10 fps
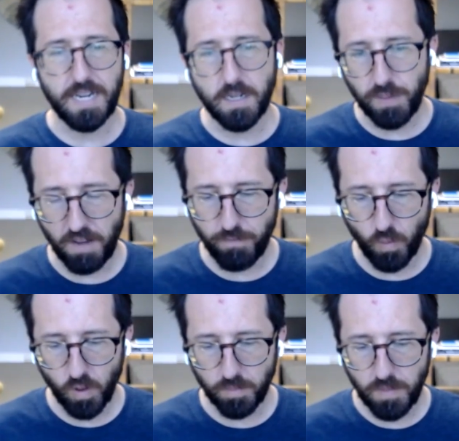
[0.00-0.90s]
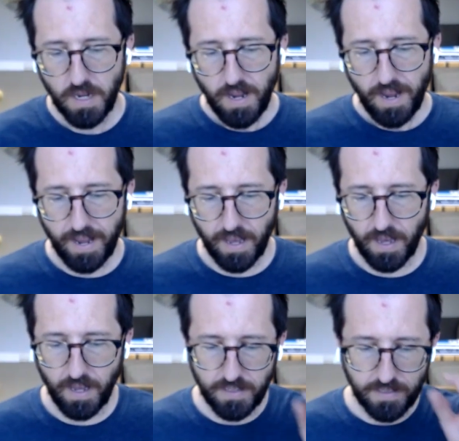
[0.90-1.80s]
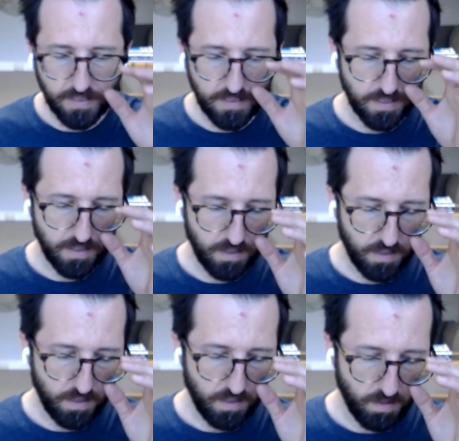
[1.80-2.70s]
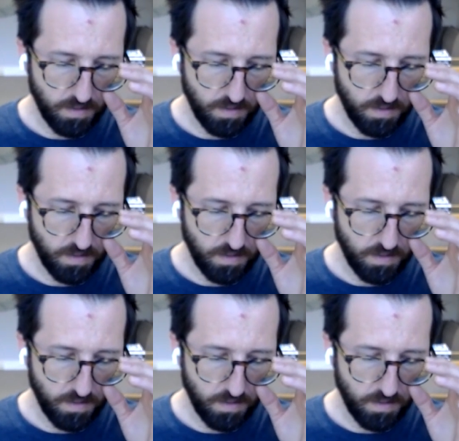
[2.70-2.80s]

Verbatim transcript: Customer Data Platform, and